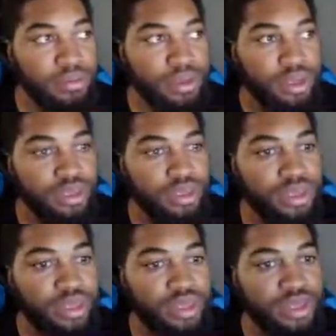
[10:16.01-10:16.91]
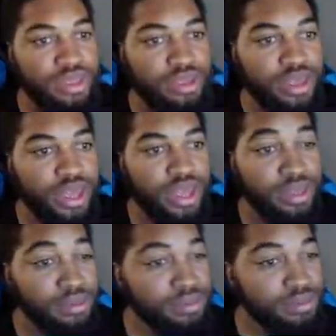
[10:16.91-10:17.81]
because it is like
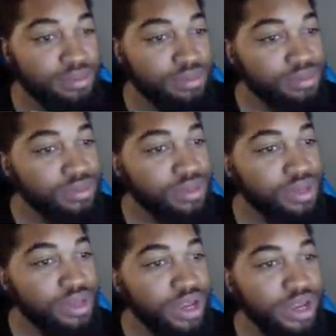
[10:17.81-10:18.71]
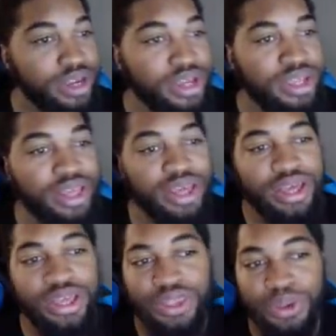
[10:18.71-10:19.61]
kind of like
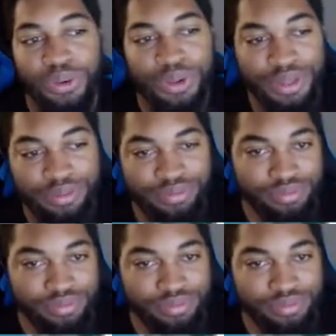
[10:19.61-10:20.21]
unknowing